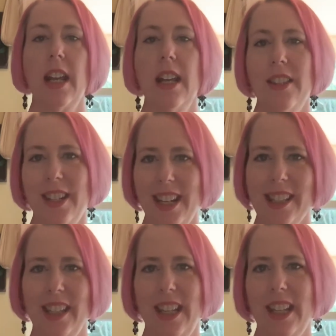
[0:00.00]
The next
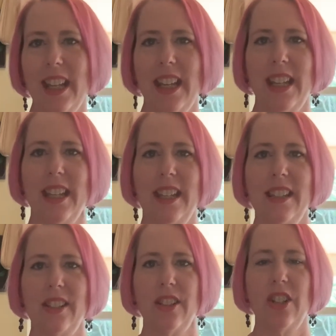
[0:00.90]
thing
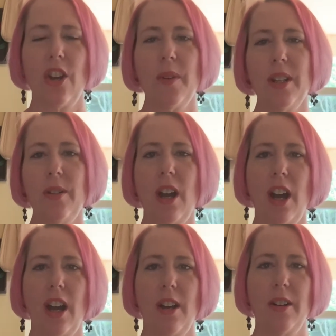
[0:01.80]
is going
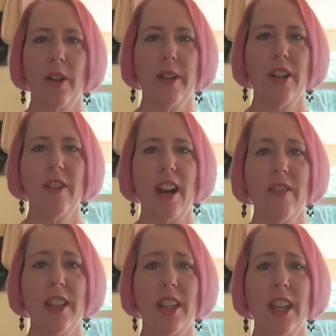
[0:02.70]
over
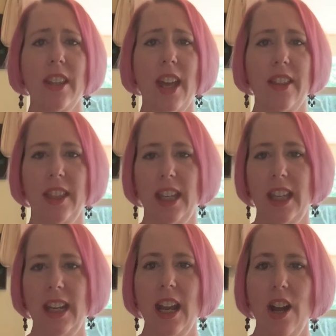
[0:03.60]
everything that
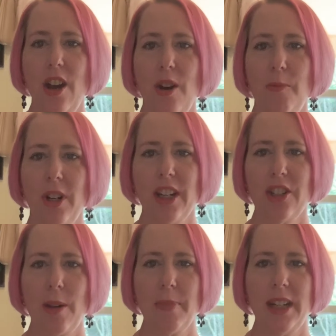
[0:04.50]
the mortgage
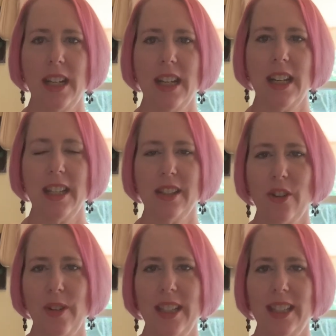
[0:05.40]
company is
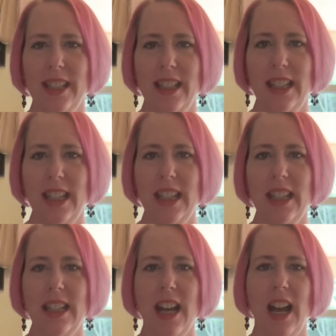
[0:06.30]
going to
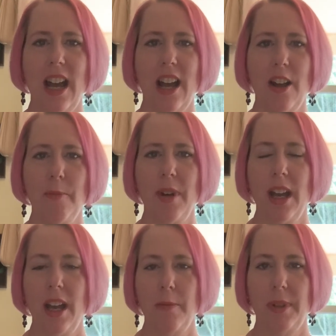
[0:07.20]
need,
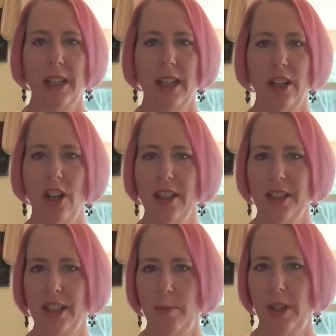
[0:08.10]
being in
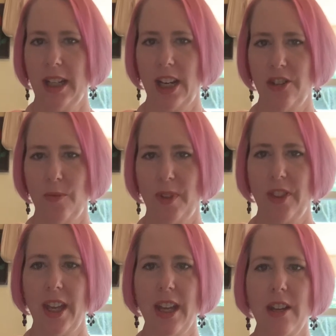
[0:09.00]
constant communication with
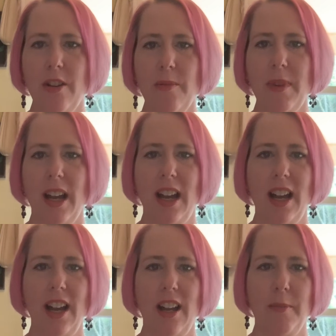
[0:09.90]
them,
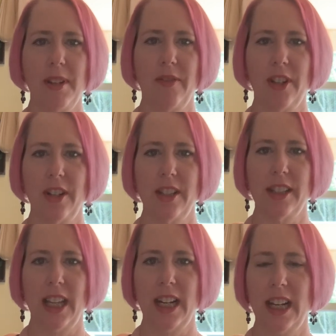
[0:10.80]
if there's
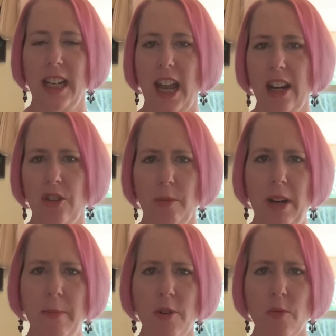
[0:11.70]
any extra
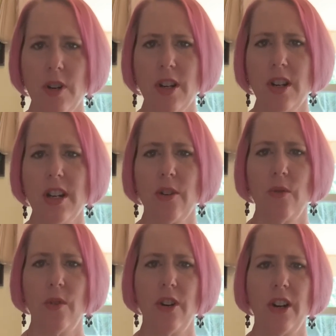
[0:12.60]
paperwork,
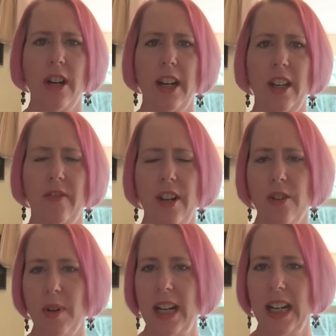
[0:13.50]
or if
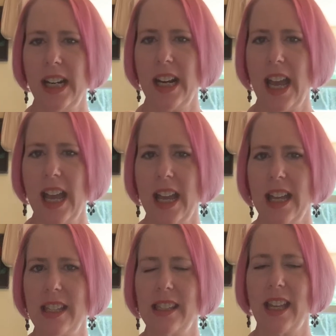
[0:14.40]
underwriting
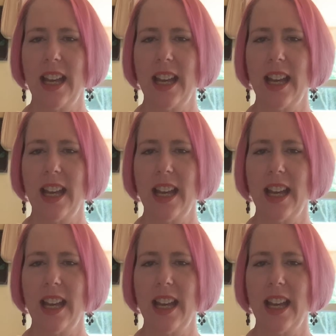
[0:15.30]
has